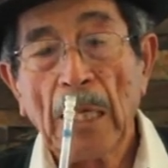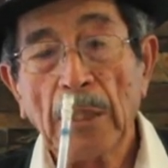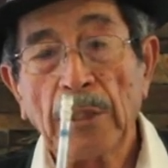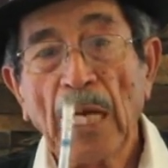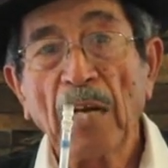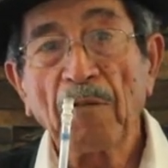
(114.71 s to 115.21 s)
A
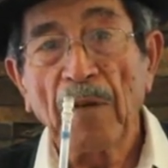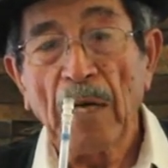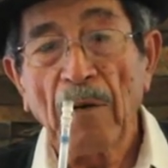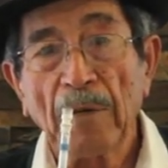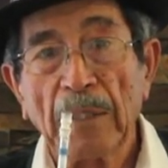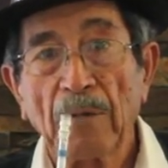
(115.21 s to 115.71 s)
check
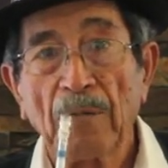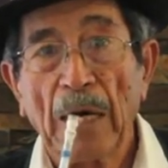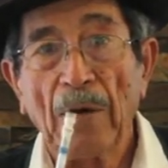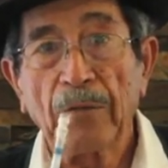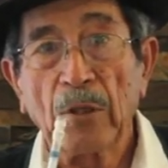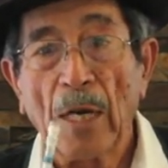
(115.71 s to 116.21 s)
valve is a
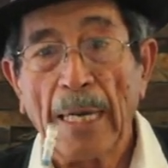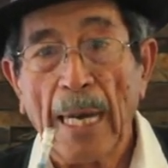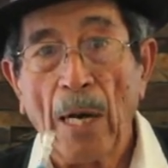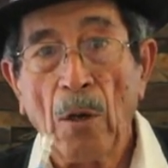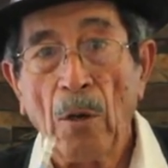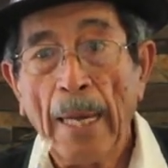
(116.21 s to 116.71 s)
valve to
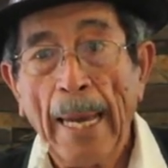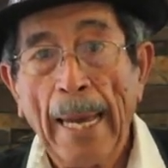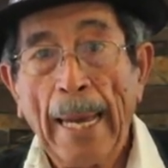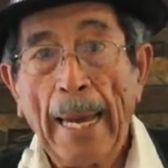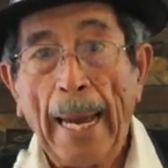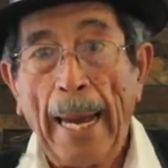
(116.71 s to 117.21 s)
allow
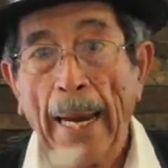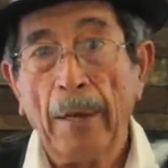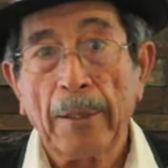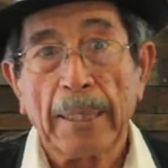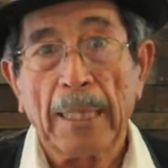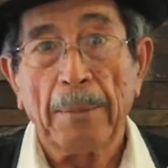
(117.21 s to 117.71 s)

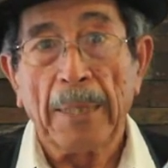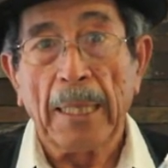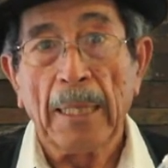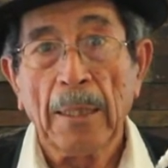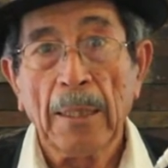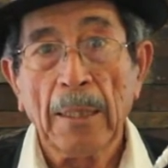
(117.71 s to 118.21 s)
air to come
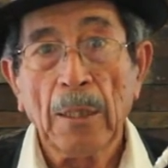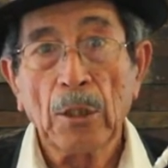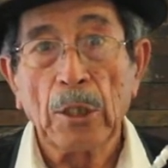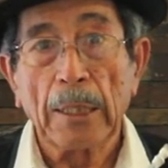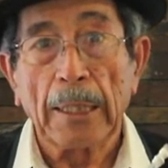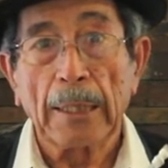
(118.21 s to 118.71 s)
in
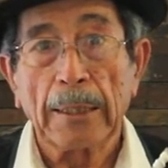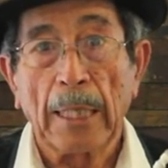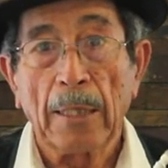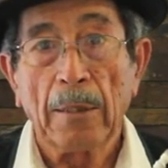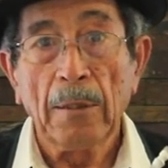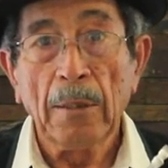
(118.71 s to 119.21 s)
to the
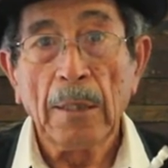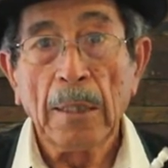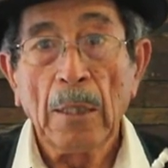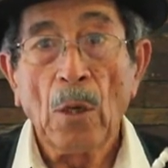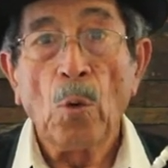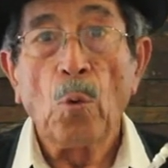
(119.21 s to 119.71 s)
container
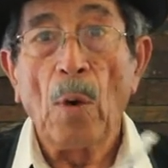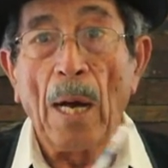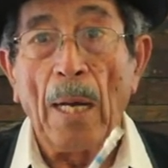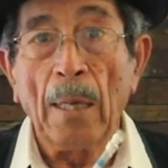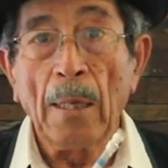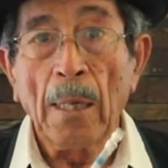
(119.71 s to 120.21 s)

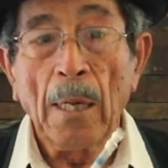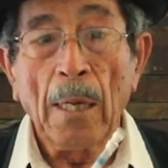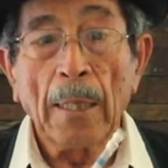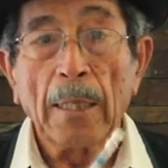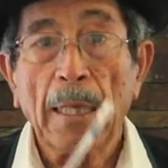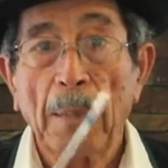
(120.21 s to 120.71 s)
while
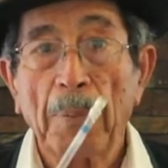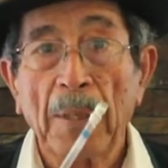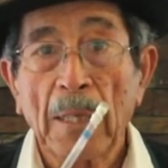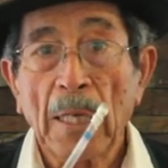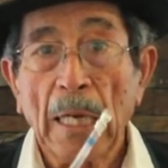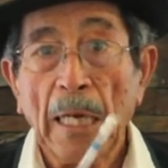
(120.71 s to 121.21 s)

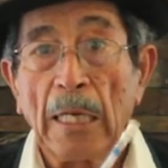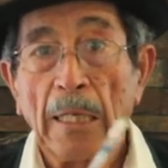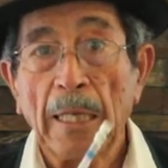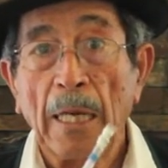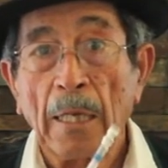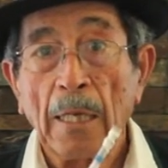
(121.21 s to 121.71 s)
keeping
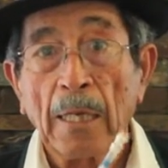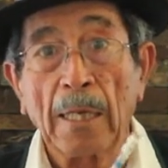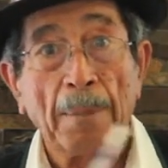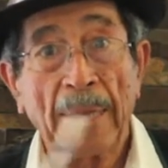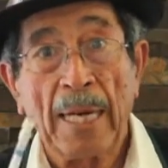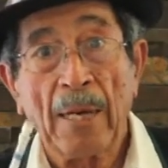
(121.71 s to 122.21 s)
anything
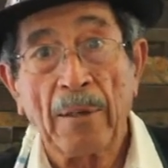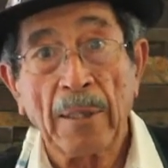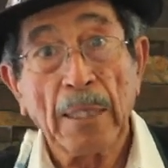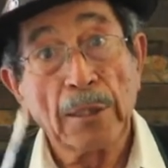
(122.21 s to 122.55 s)
coming out.